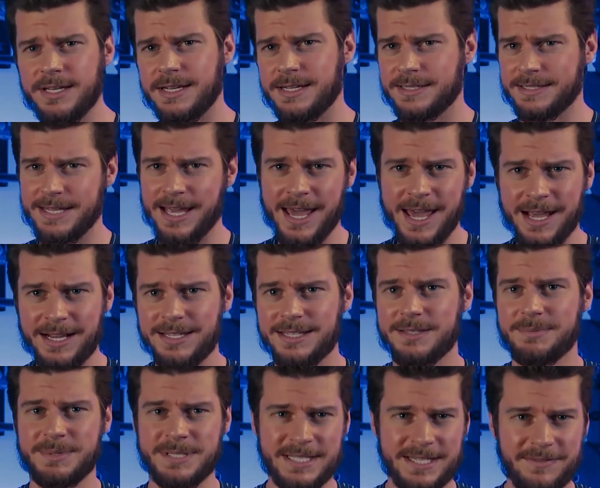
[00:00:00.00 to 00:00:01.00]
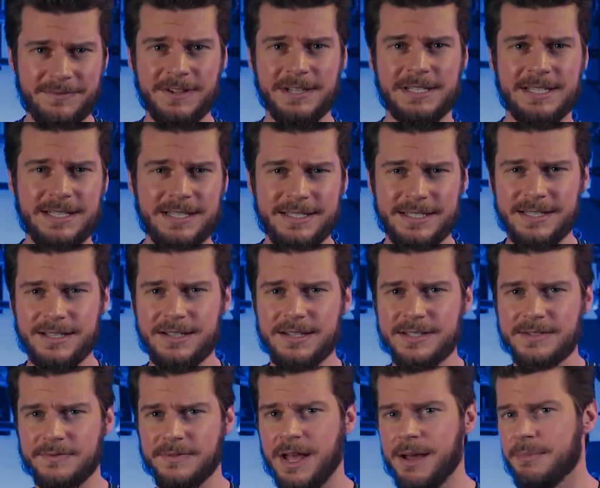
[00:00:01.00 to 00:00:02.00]
exact specific
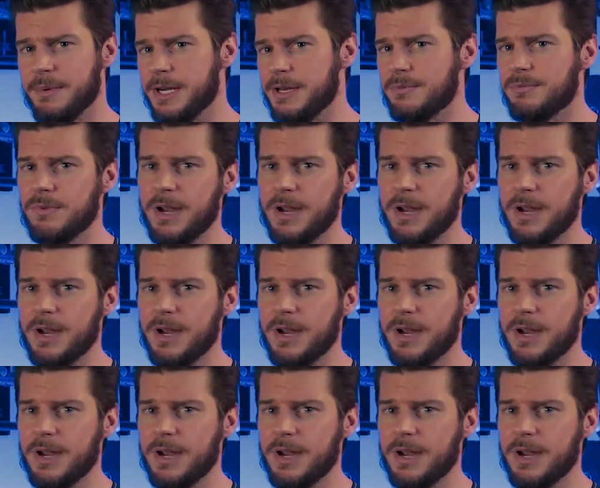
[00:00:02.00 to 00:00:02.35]
details of how many